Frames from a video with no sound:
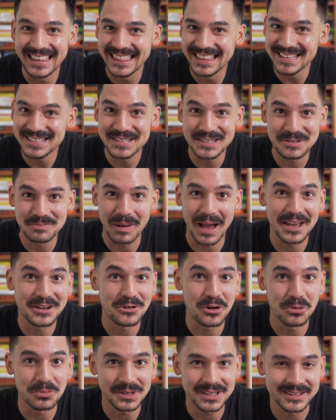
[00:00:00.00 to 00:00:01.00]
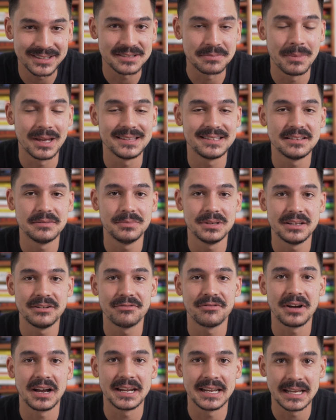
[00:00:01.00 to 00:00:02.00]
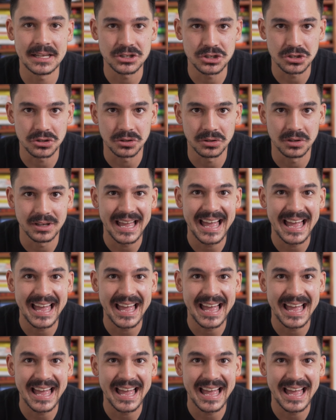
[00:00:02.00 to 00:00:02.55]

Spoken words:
And this is by no means meant to be financial